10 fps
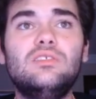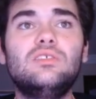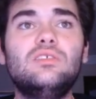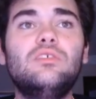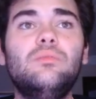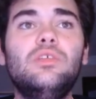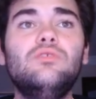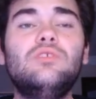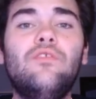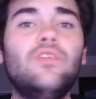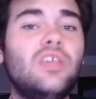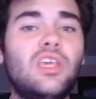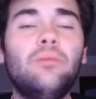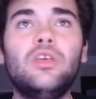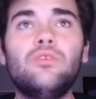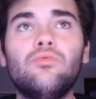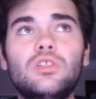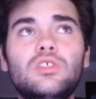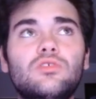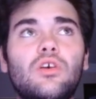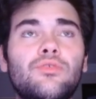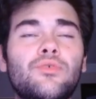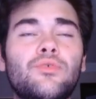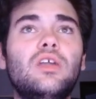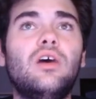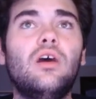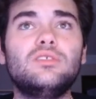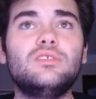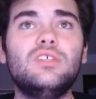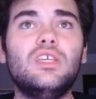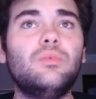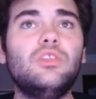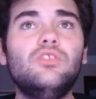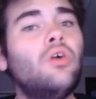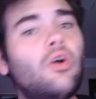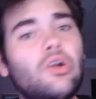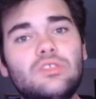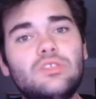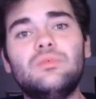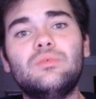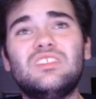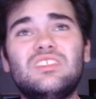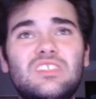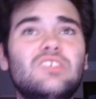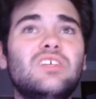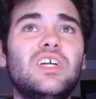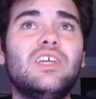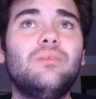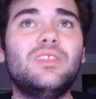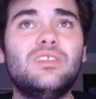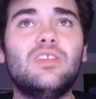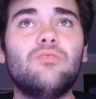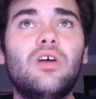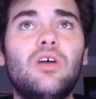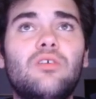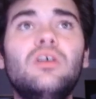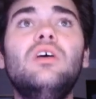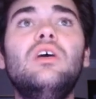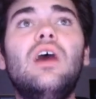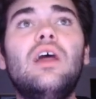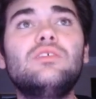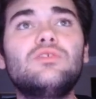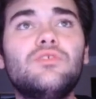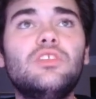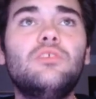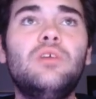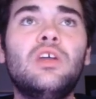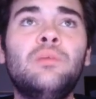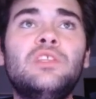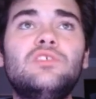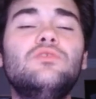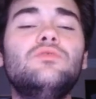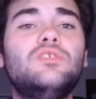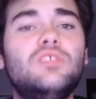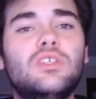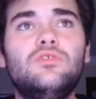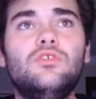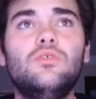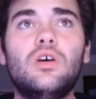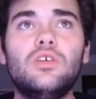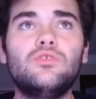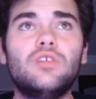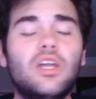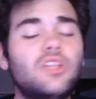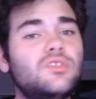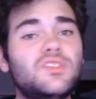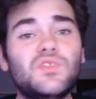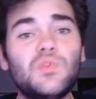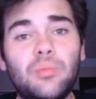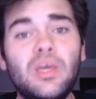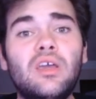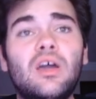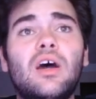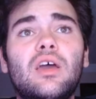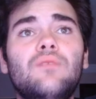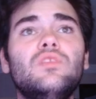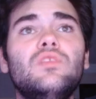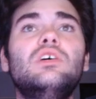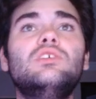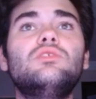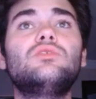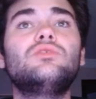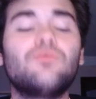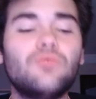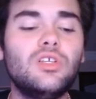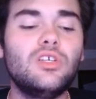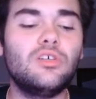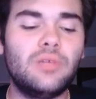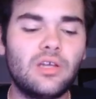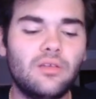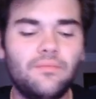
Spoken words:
This is somebody who definitely can be a really solid threat on this team, and you can argue that was a steal getting him in the 10th round. I think it's a really good pick. I mean, this is a dude who's 6'2", 190, so this is a big guy. So this is a really good pick.